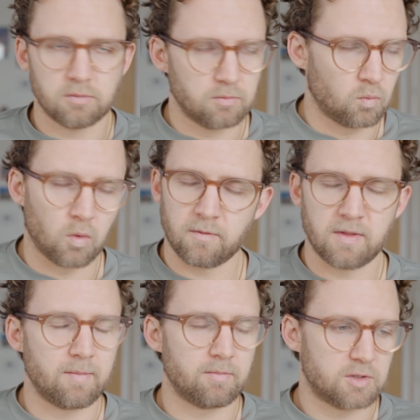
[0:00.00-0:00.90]
One of
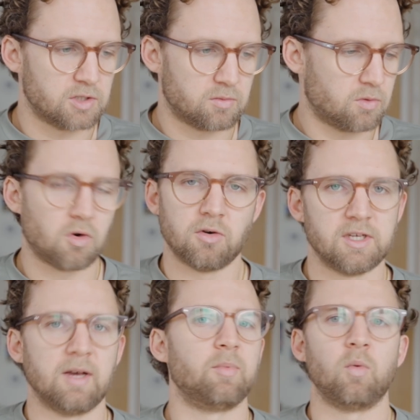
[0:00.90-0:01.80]
them just throws
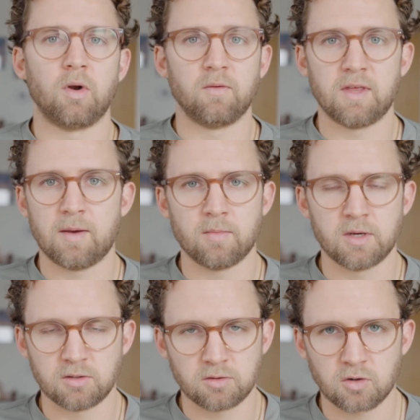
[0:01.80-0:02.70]
up, one of them
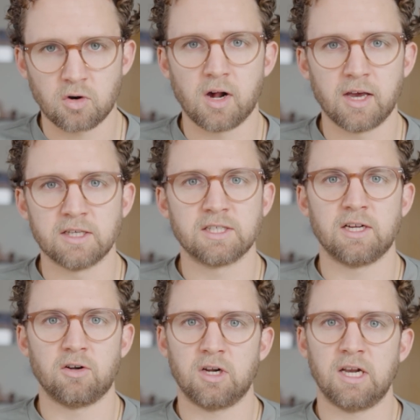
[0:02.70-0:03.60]
is crying
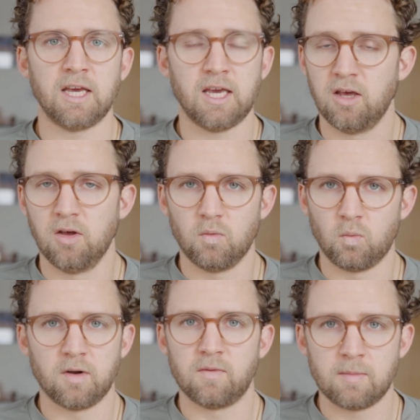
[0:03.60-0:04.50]
hysterically,
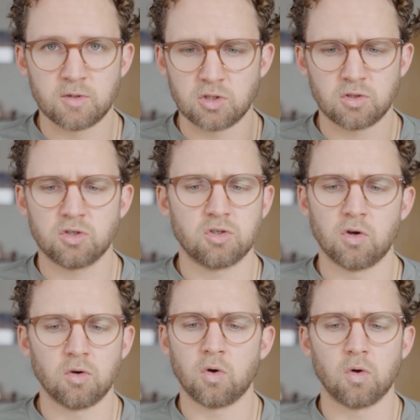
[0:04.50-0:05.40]
one of them is just
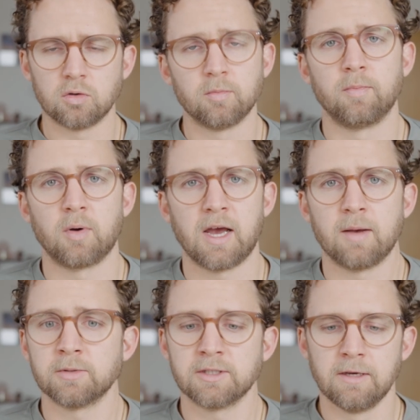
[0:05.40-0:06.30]
stone cold,
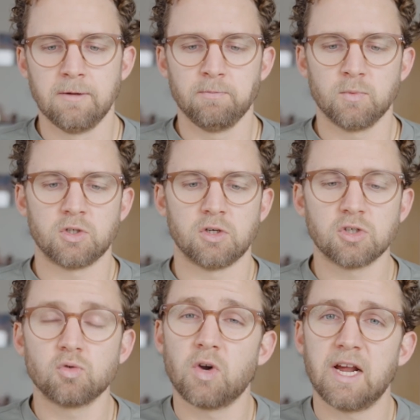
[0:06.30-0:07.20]
perhaps. So
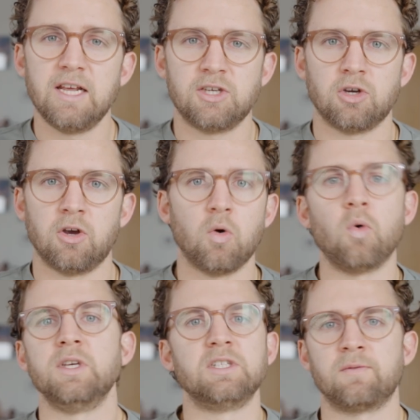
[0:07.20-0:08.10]
just really showing all
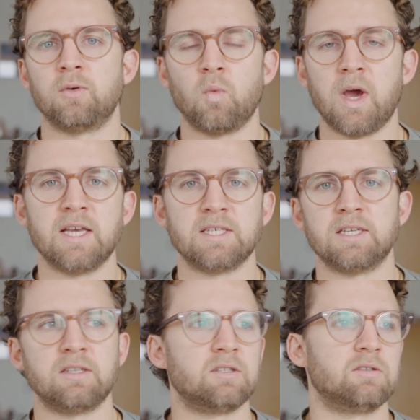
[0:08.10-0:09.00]
these different ways
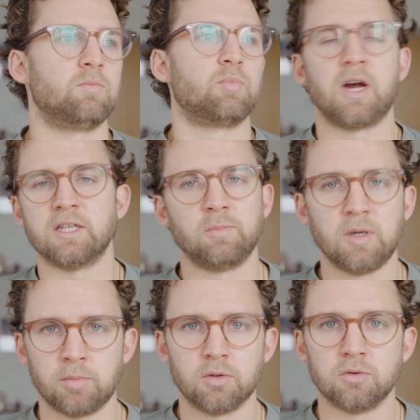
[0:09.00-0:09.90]
that Brian's being
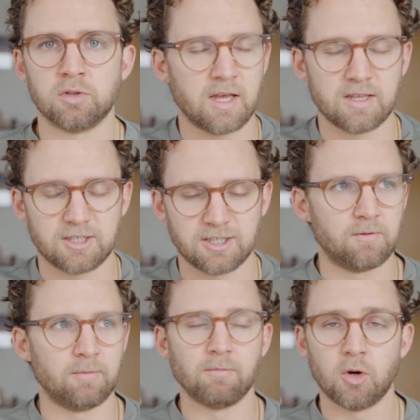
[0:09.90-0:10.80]
pulled, and there's just
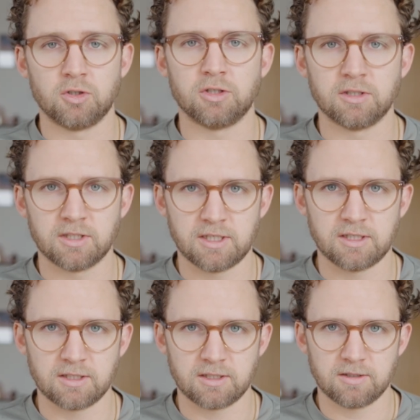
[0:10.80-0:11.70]
emotions in
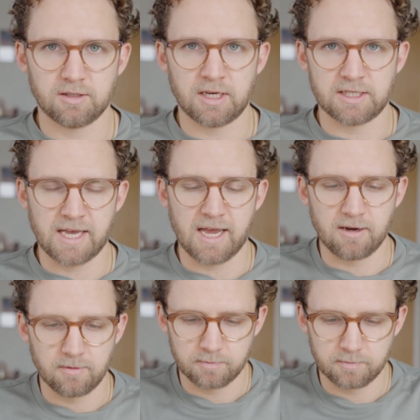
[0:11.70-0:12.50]
his head.